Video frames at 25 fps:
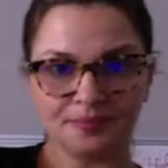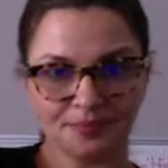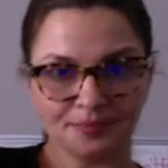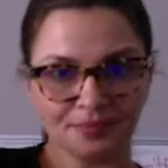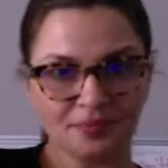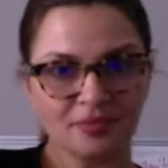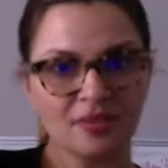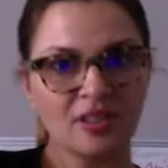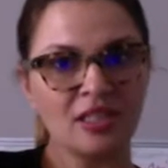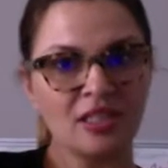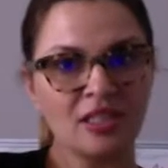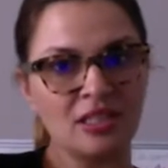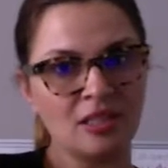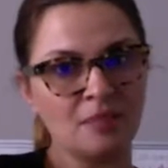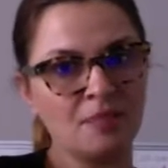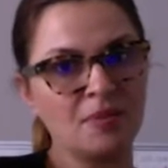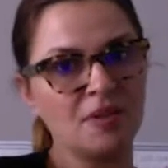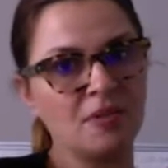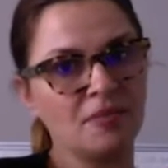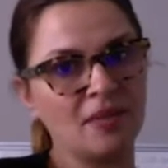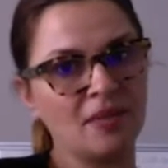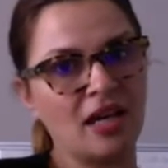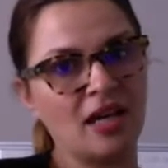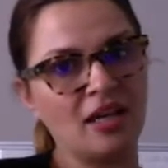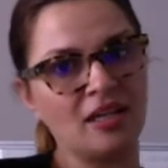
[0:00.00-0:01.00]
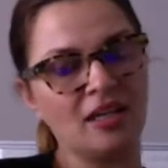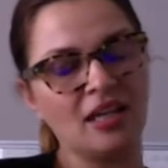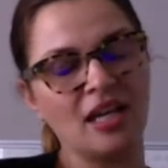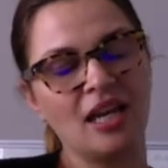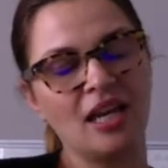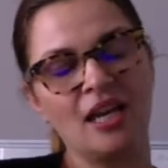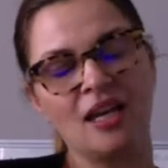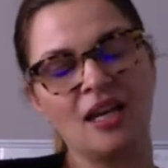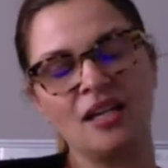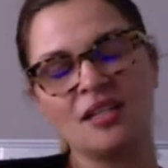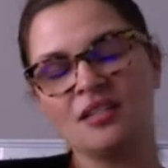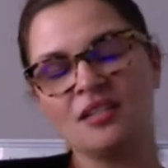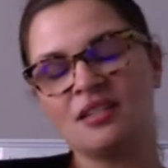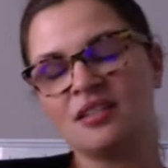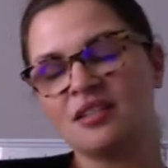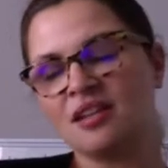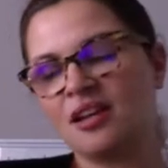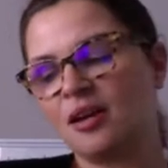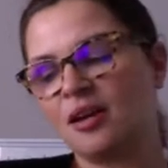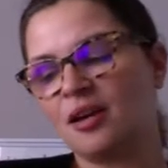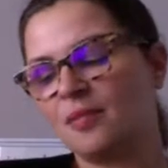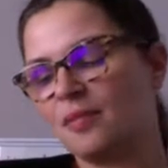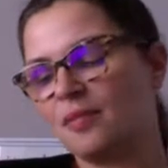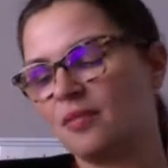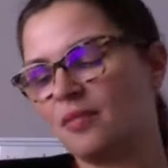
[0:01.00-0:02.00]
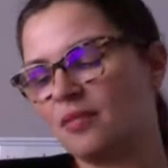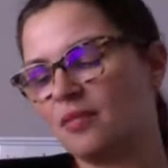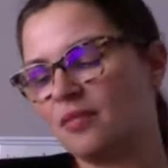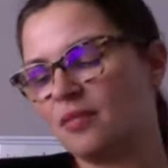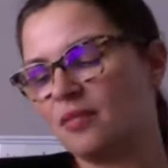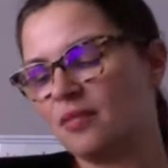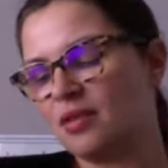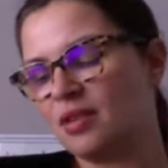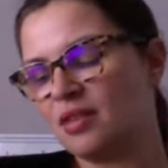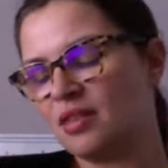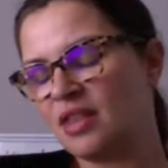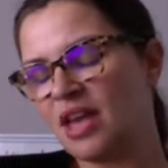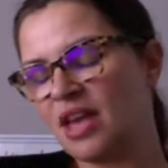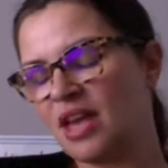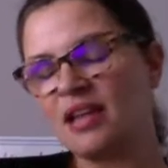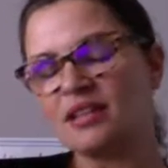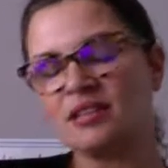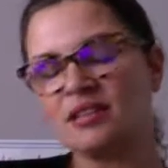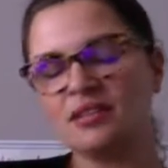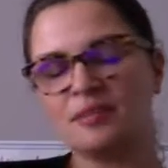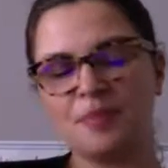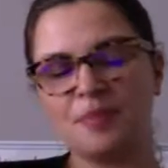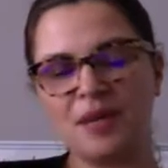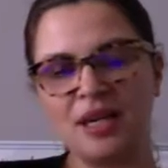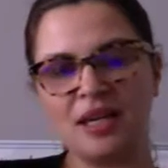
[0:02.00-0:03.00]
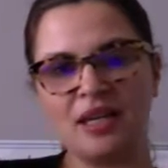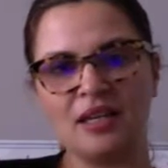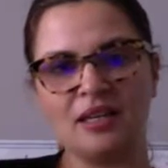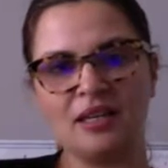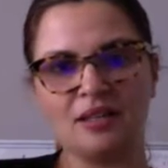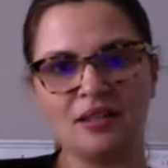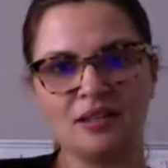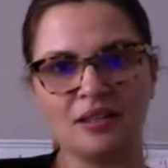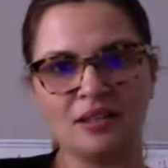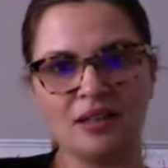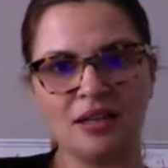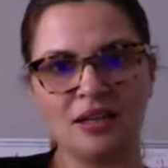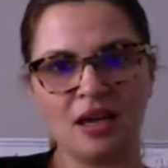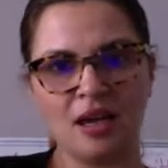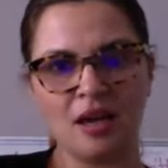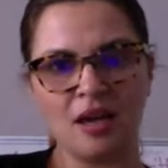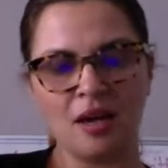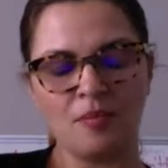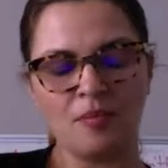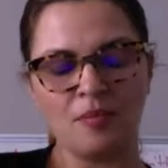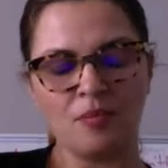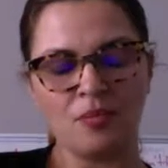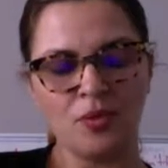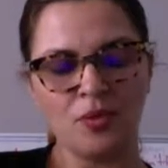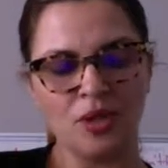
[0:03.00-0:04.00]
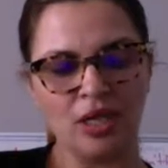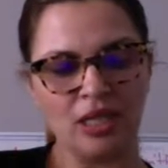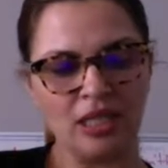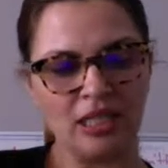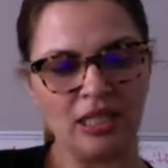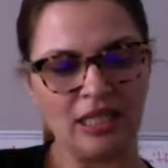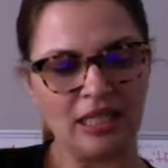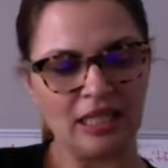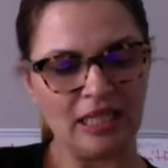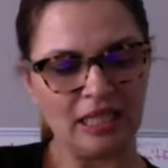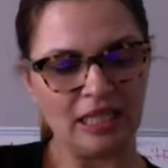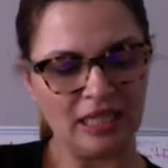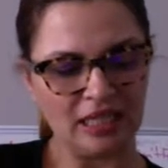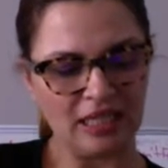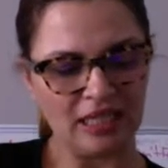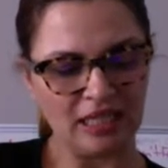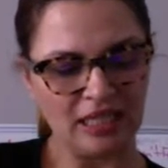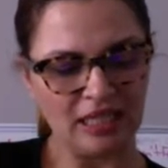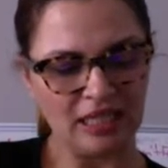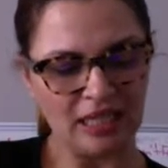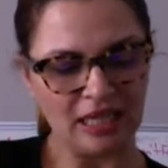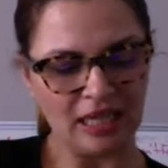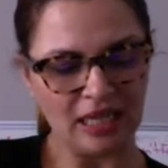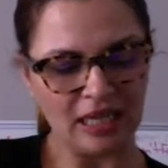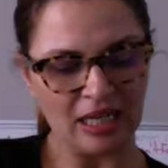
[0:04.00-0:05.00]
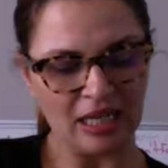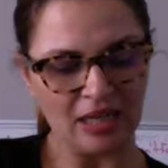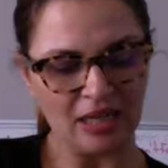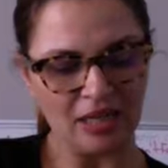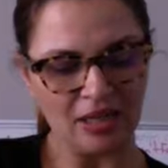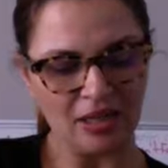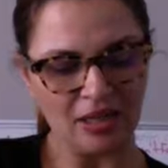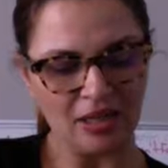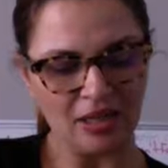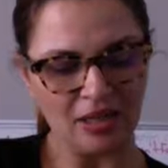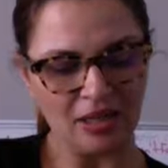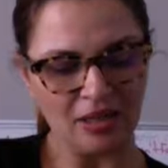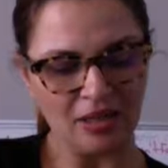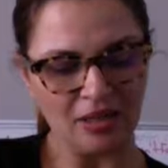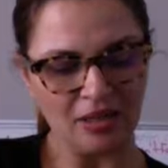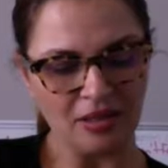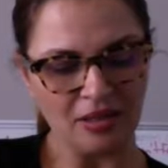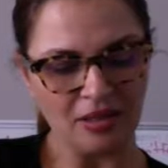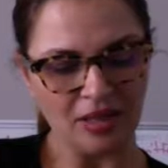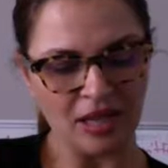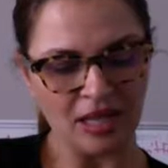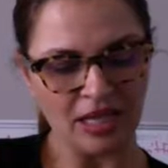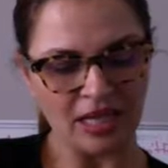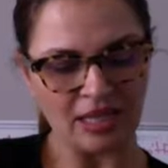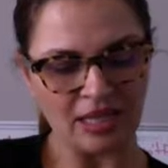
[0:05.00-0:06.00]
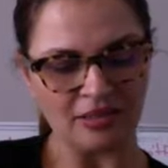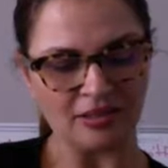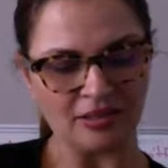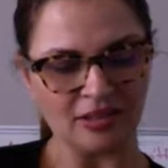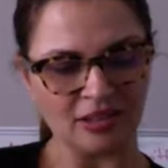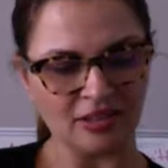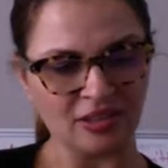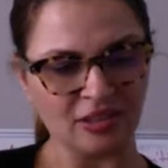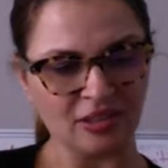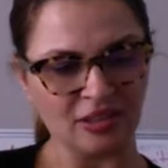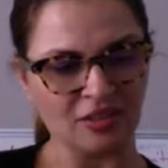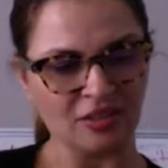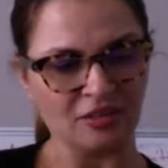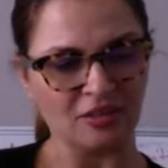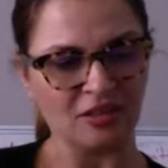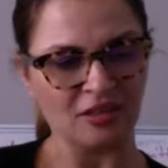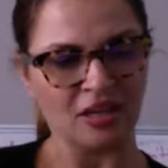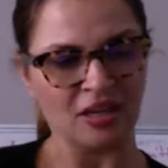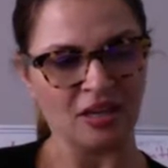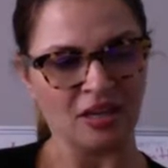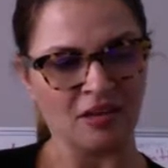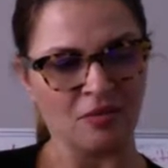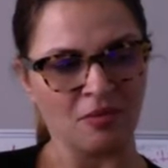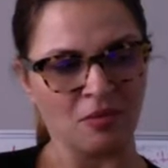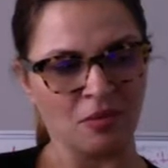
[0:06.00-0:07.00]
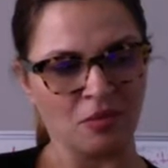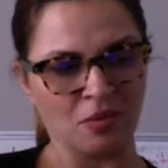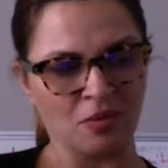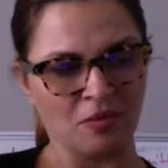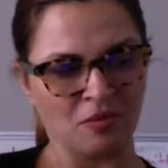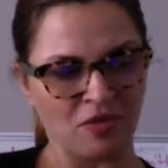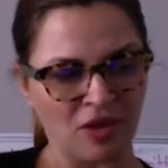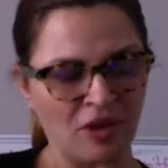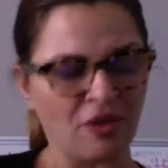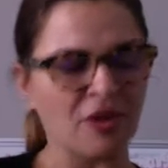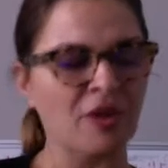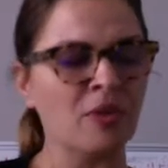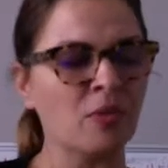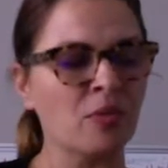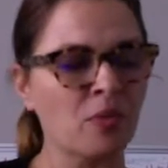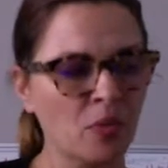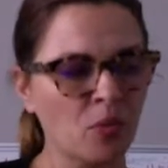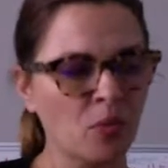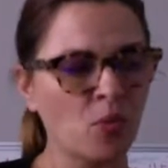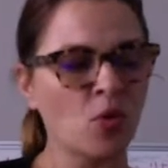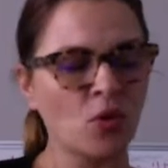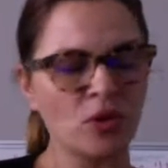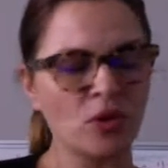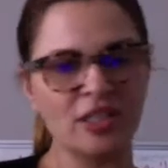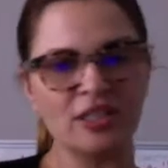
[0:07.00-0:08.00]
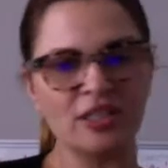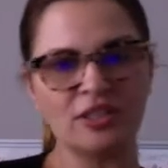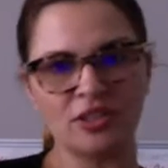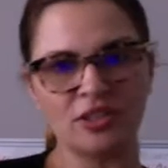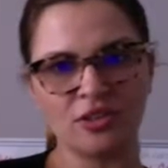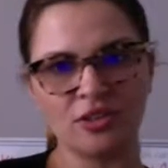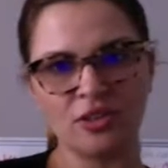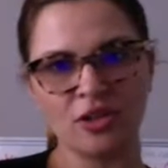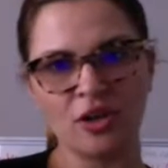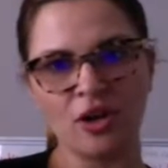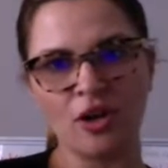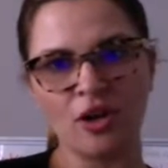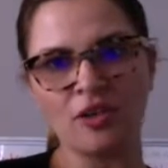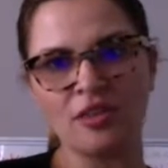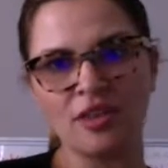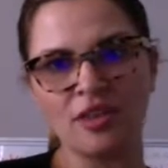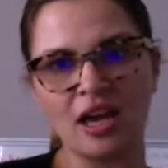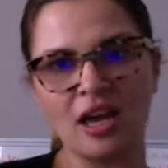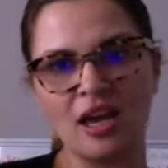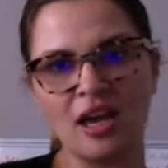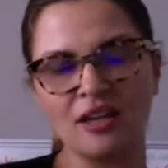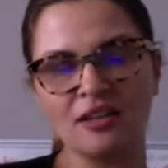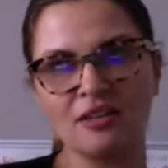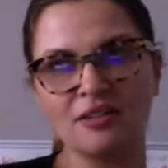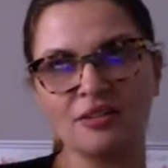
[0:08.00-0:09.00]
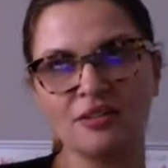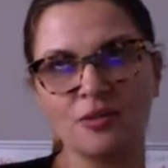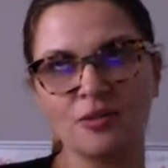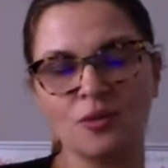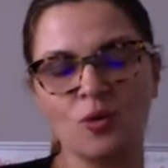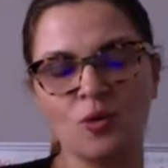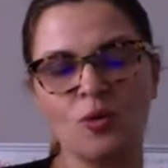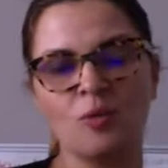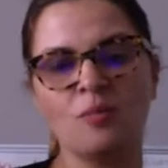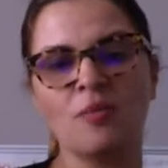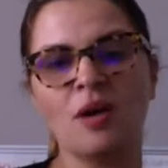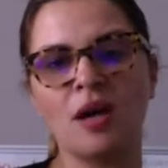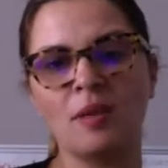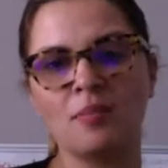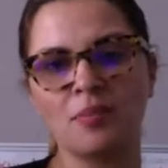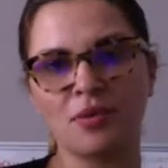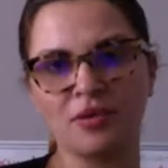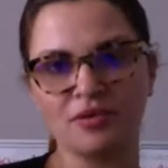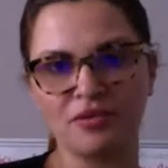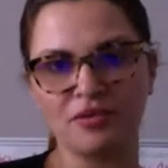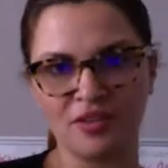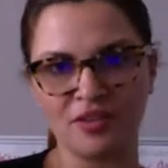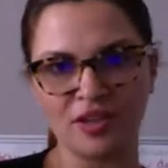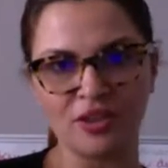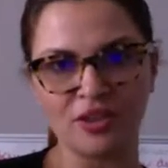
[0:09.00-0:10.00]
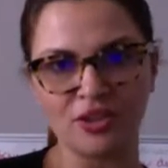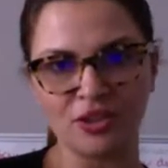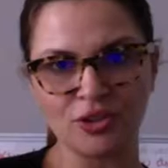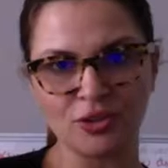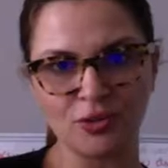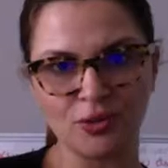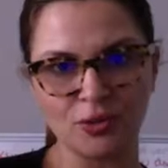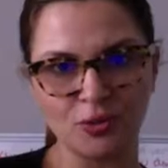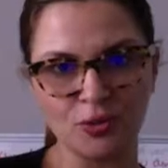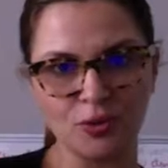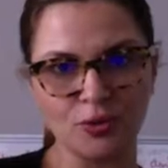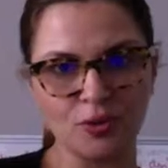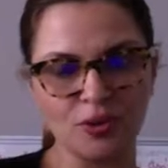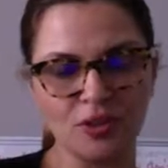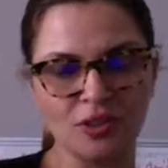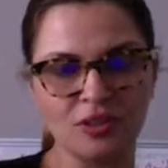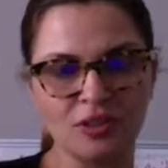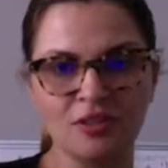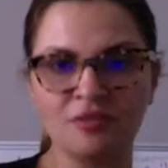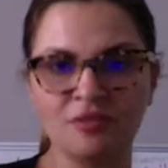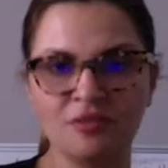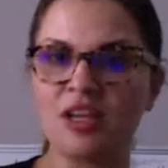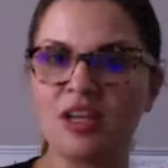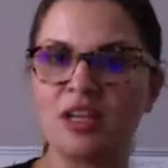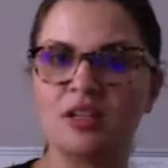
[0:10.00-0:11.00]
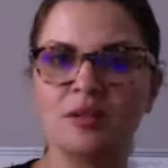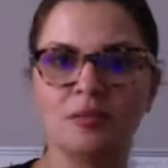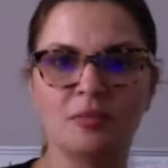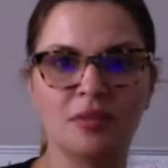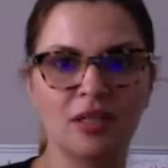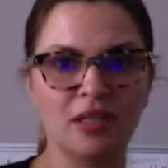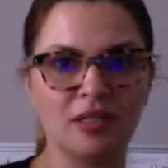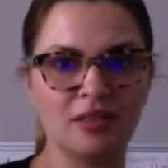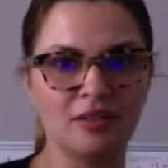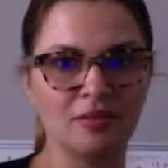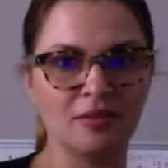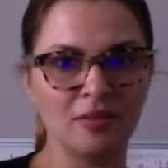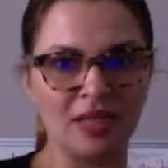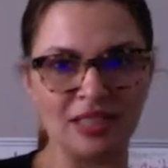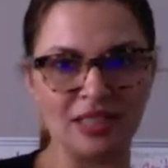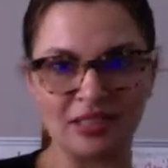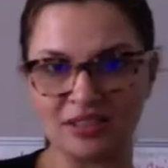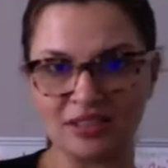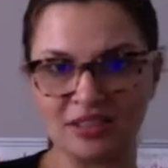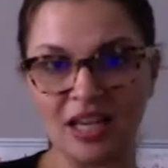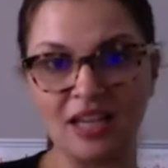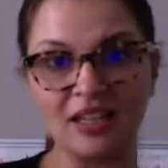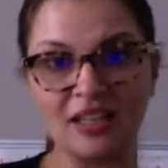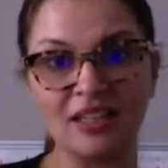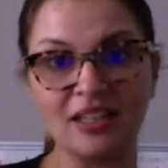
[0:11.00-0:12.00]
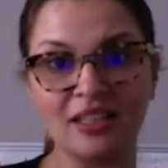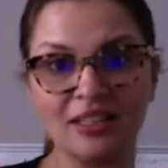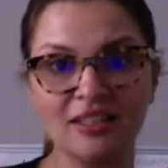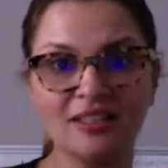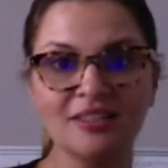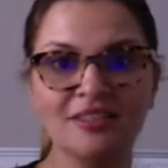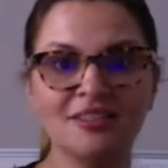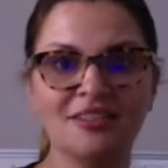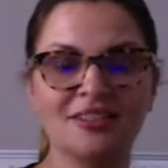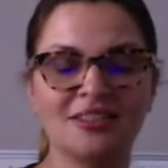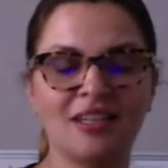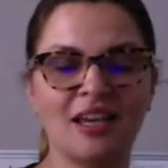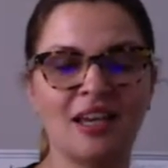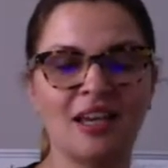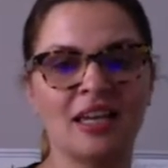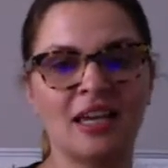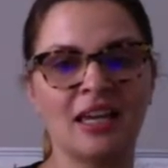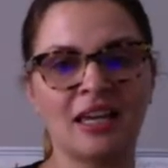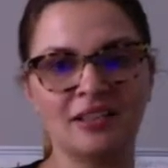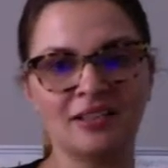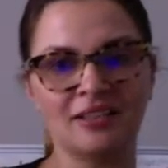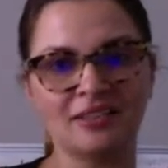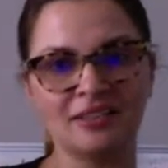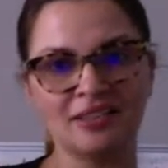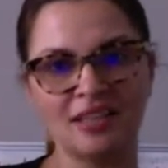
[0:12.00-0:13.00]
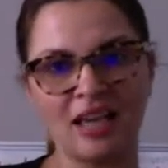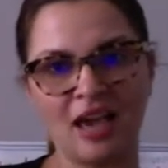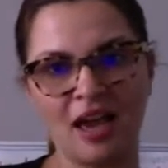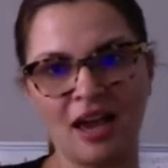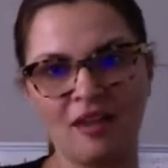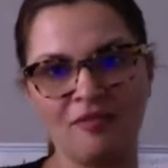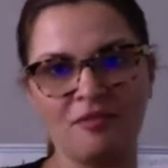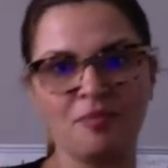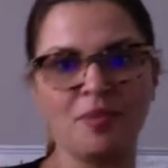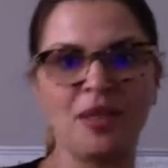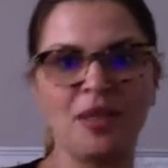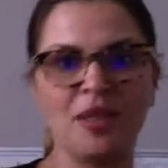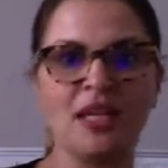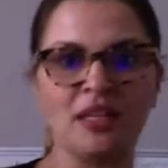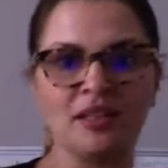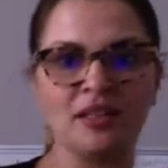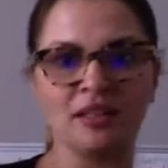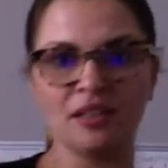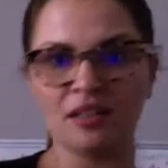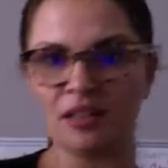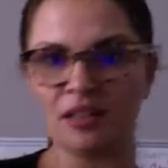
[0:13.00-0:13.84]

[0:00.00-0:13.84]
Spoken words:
The diplomat. And that's been really, I guess it's very rewarding to know that all my professional development, my studies, I guess, have been